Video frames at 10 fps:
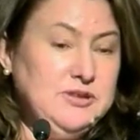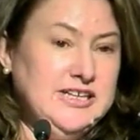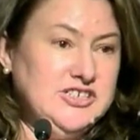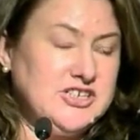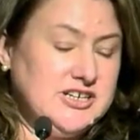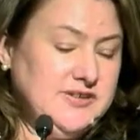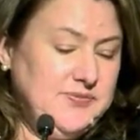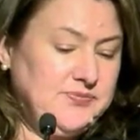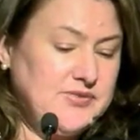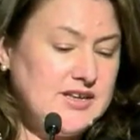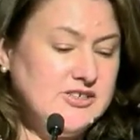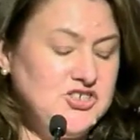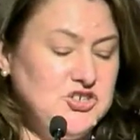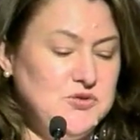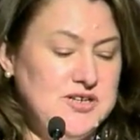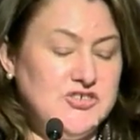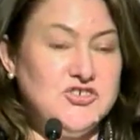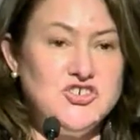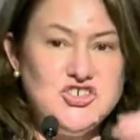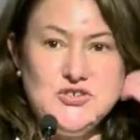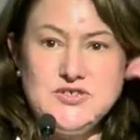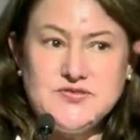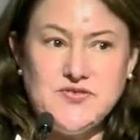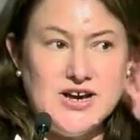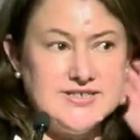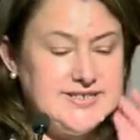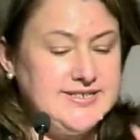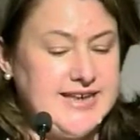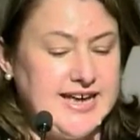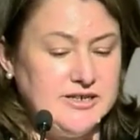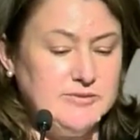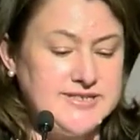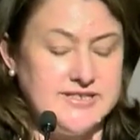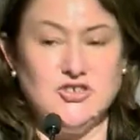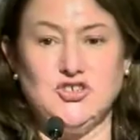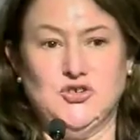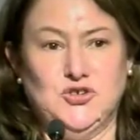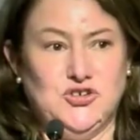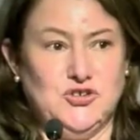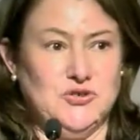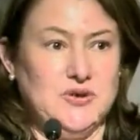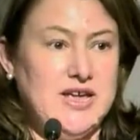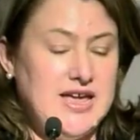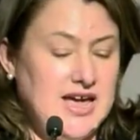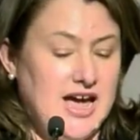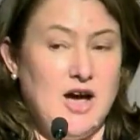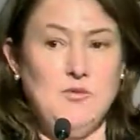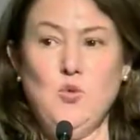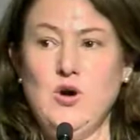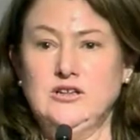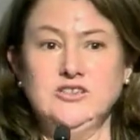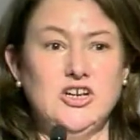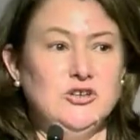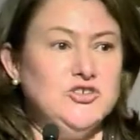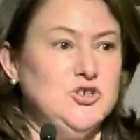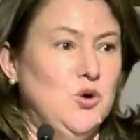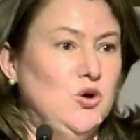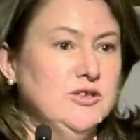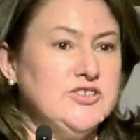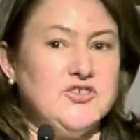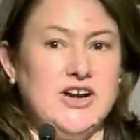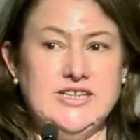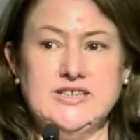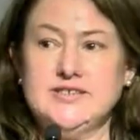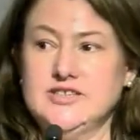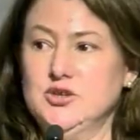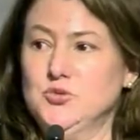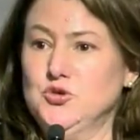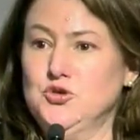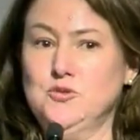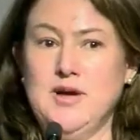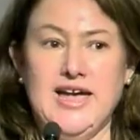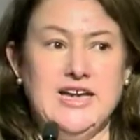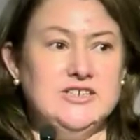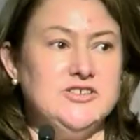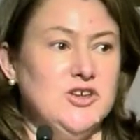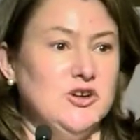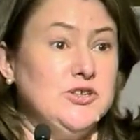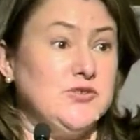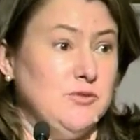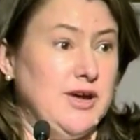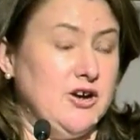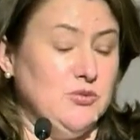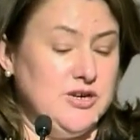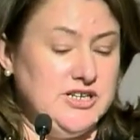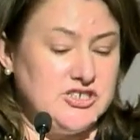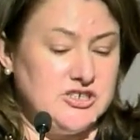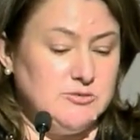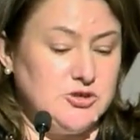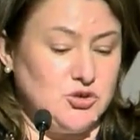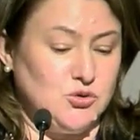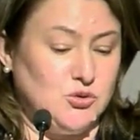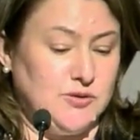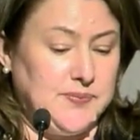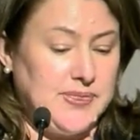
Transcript: pleasure to introduce Frances Adamson to you, well known to all Australians in the room and those from our region, I'm sure.